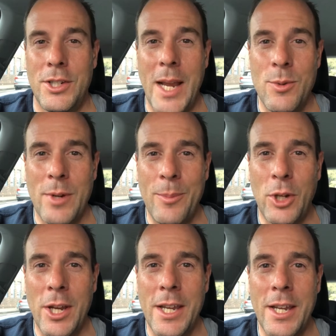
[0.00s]
James
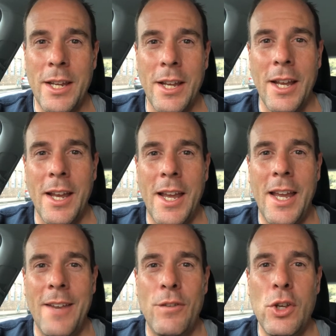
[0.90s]
Schramko here.
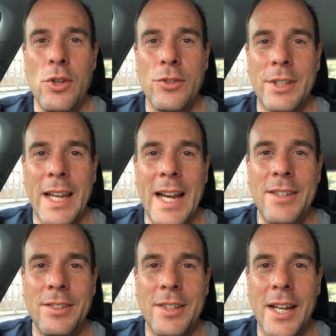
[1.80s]
And if you use
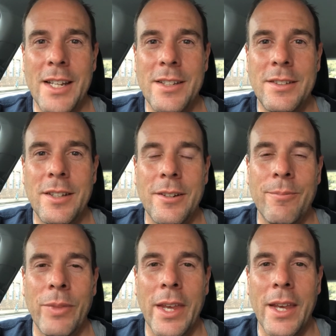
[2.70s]
case studies
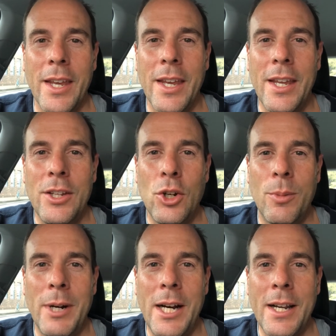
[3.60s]
in your
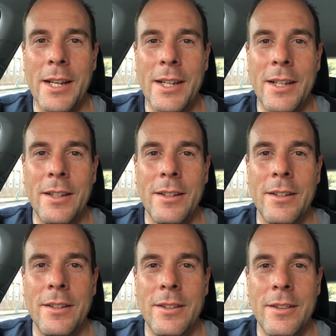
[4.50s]
marketing,
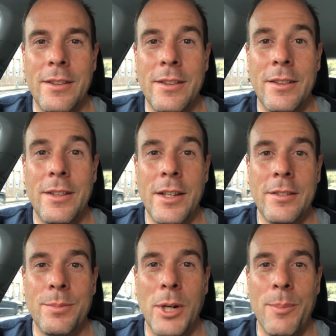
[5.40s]

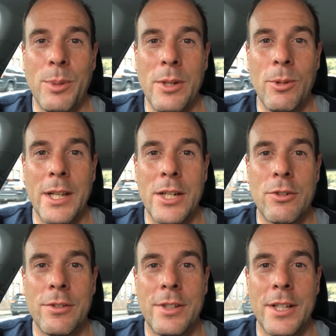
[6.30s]
this might be a really
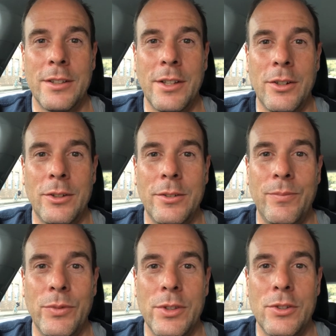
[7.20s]
interesting little
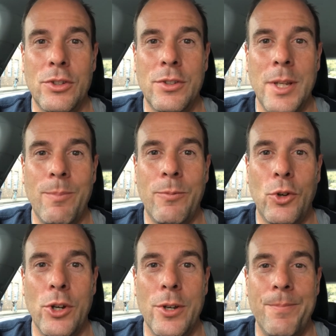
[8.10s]
tip
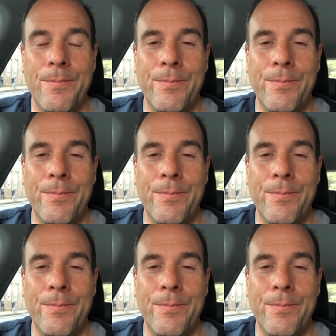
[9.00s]
for you.